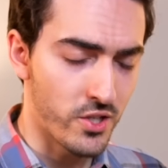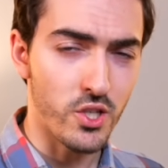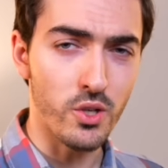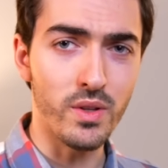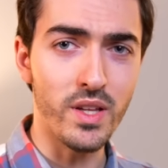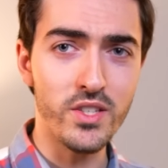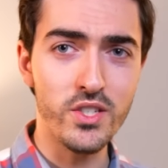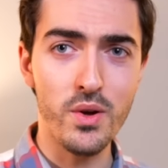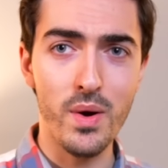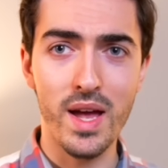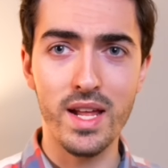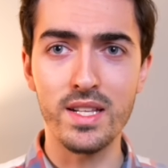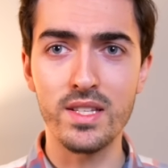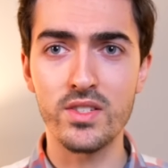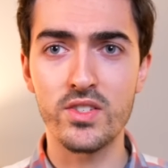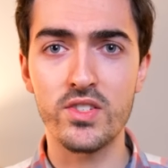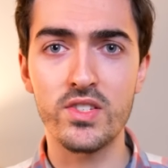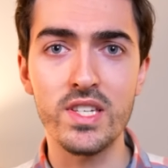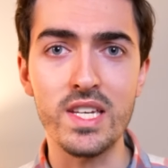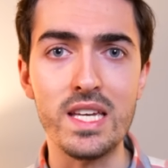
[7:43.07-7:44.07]
So let's go ahead and
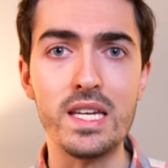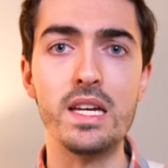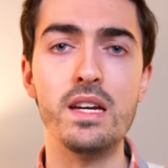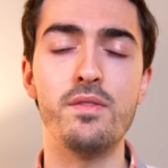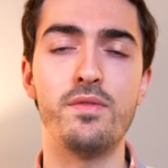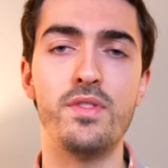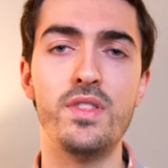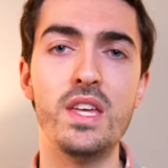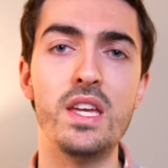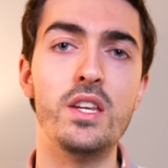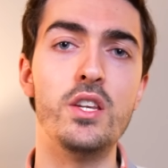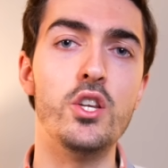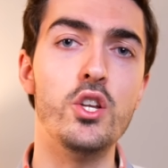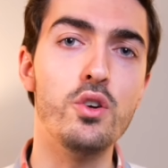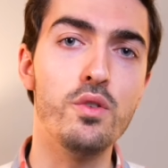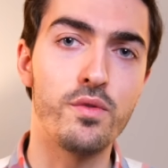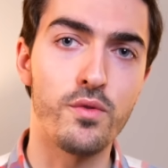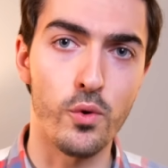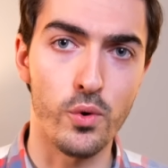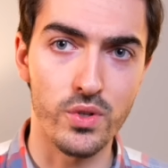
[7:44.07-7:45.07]
see if the
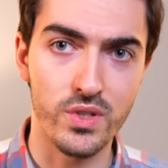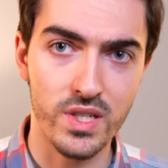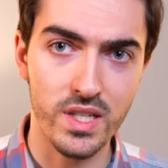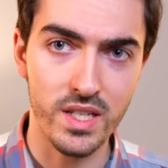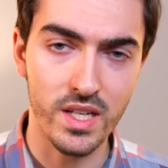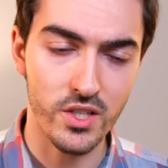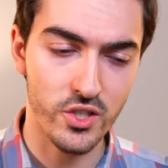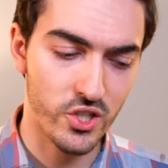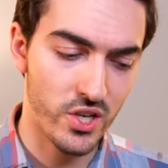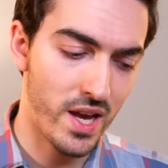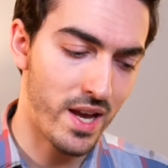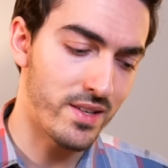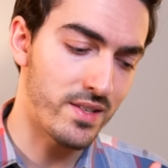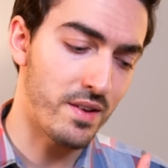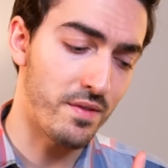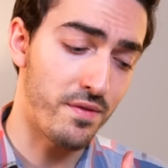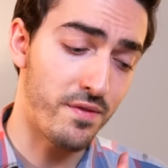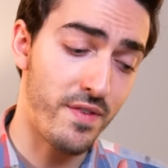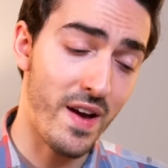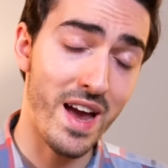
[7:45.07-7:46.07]
new 14 inch has
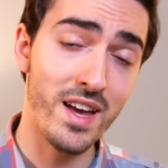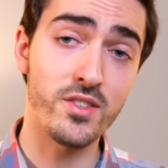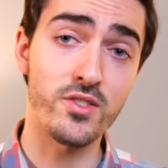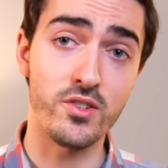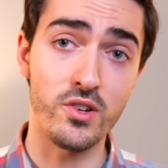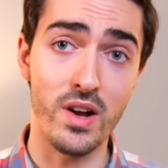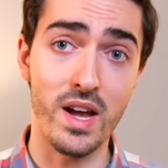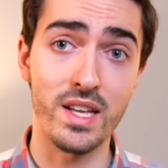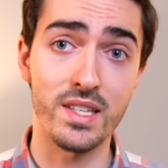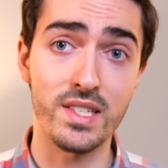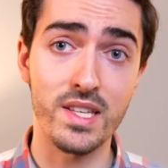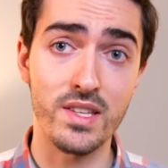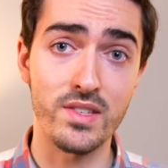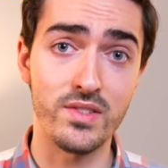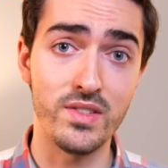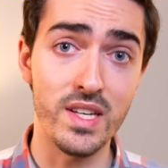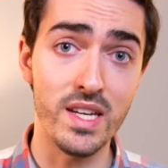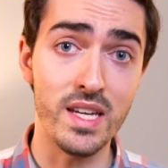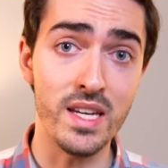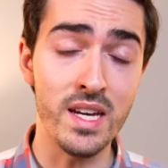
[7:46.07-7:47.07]
a faster
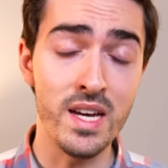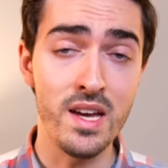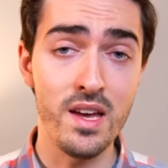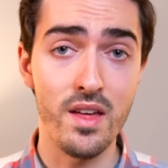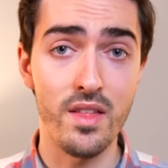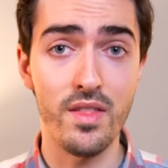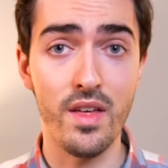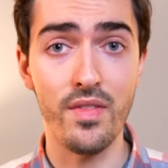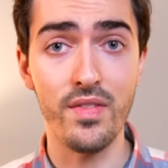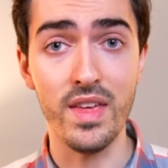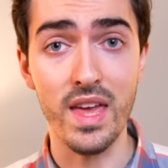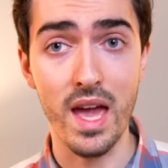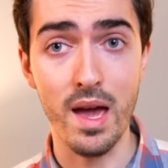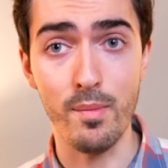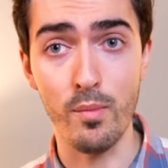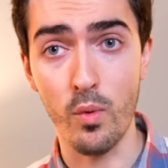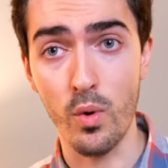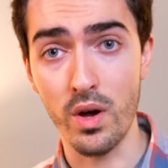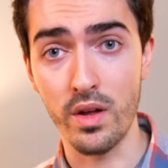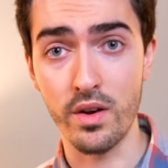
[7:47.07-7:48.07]
SSD than the
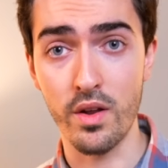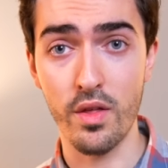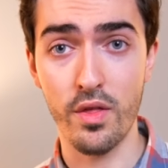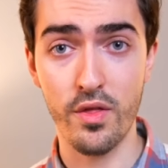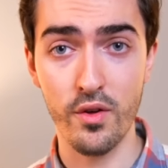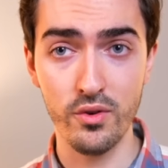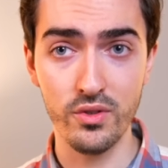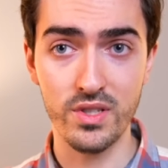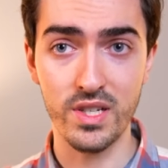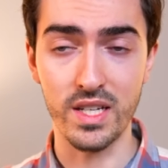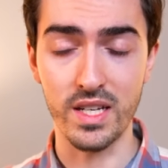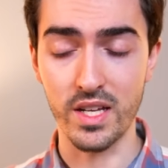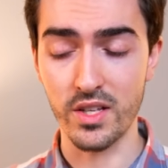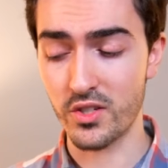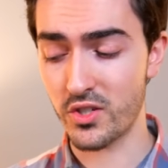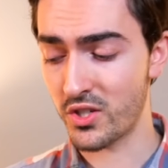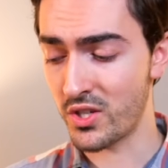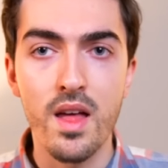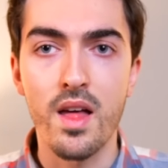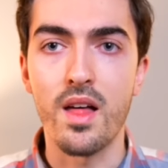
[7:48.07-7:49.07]
M1 13 inch.